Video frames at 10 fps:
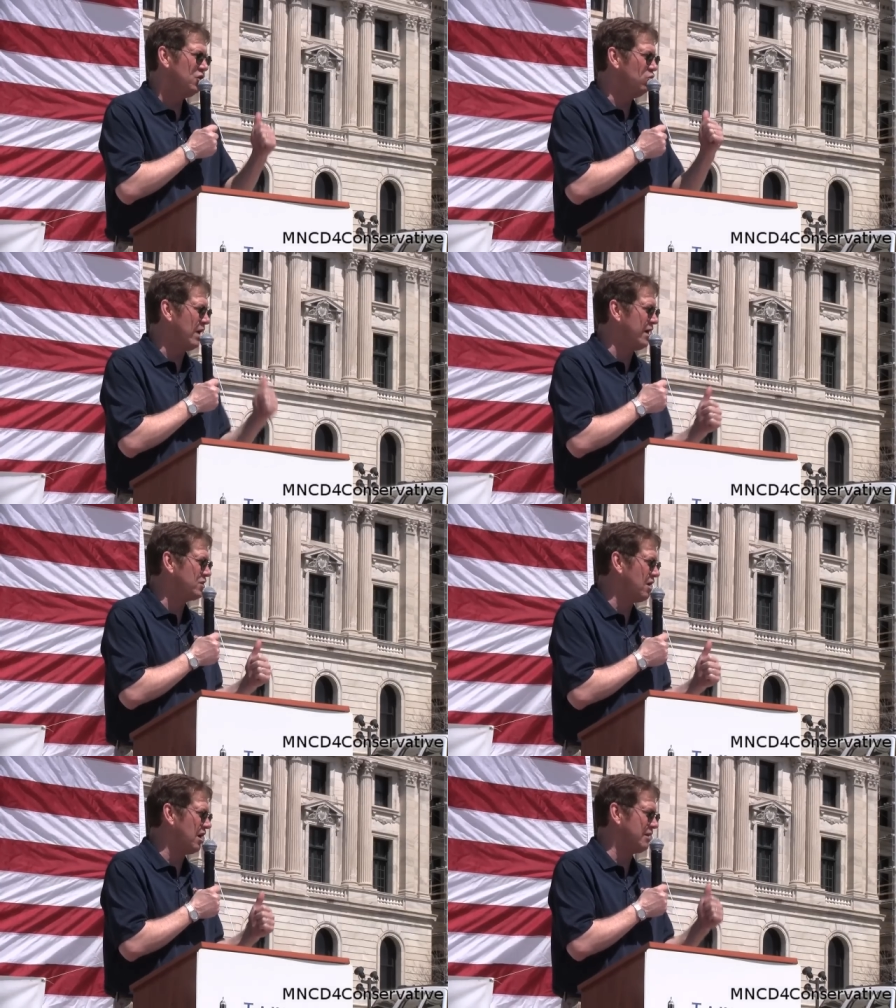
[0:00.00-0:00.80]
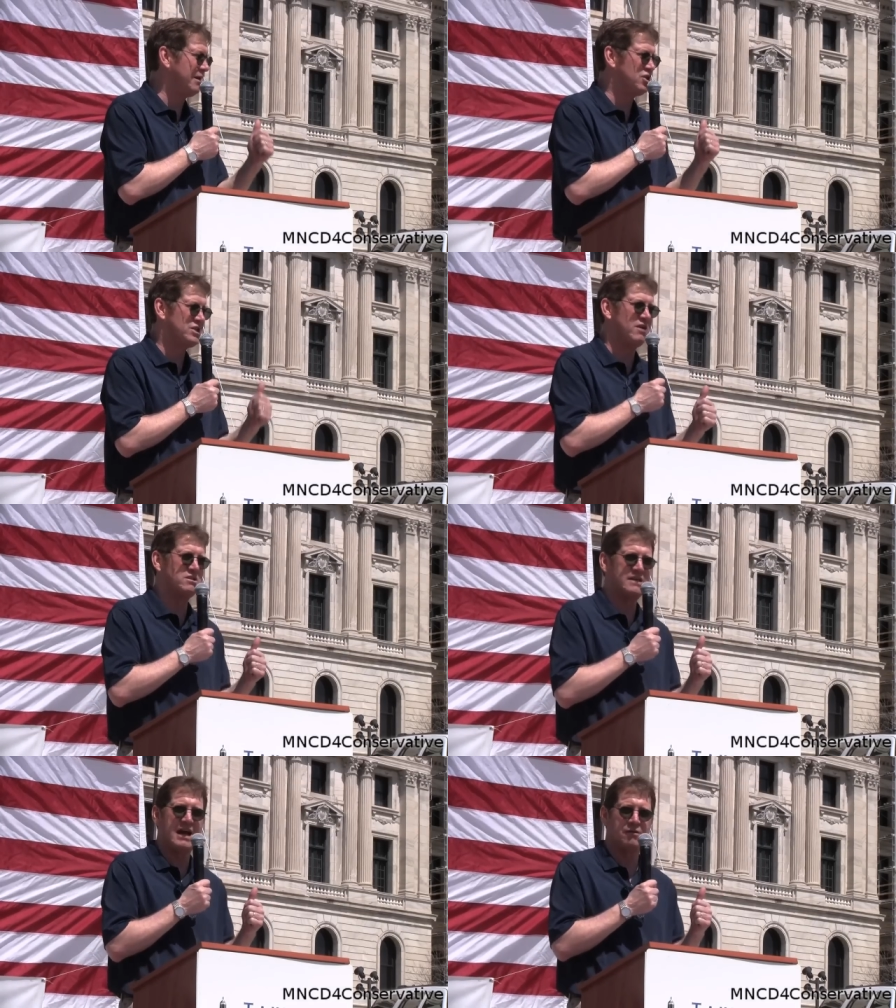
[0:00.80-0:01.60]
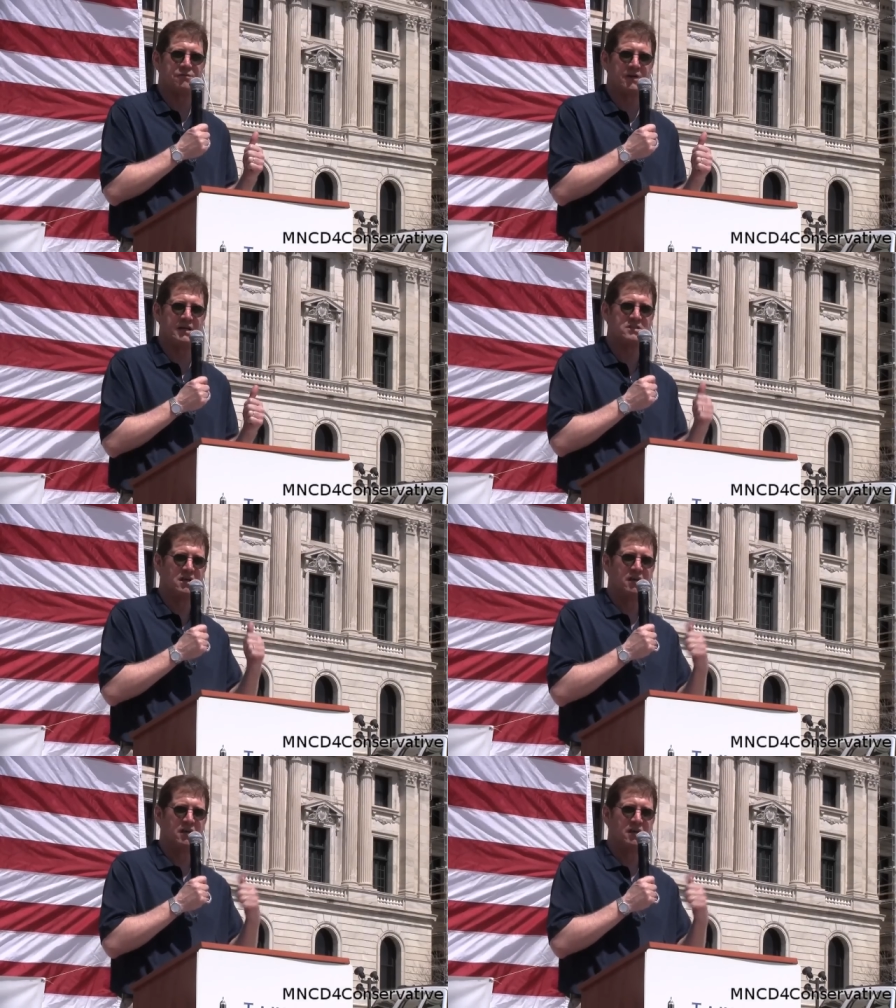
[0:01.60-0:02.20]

You want to talk about shared sacrifice?